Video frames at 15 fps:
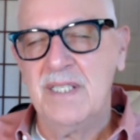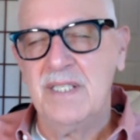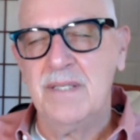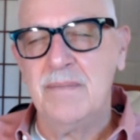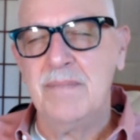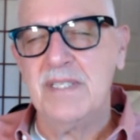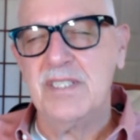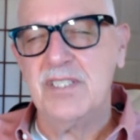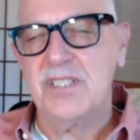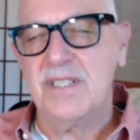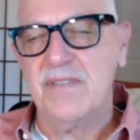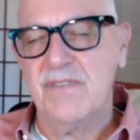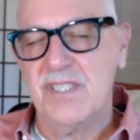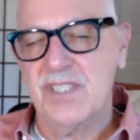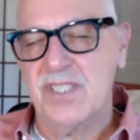the midst
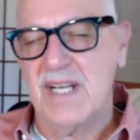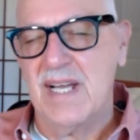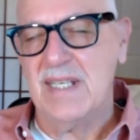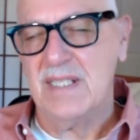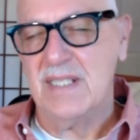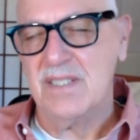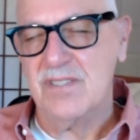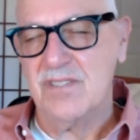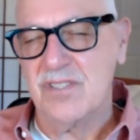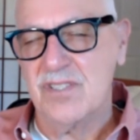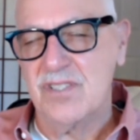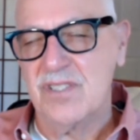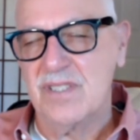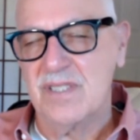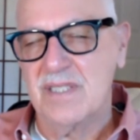of the silence.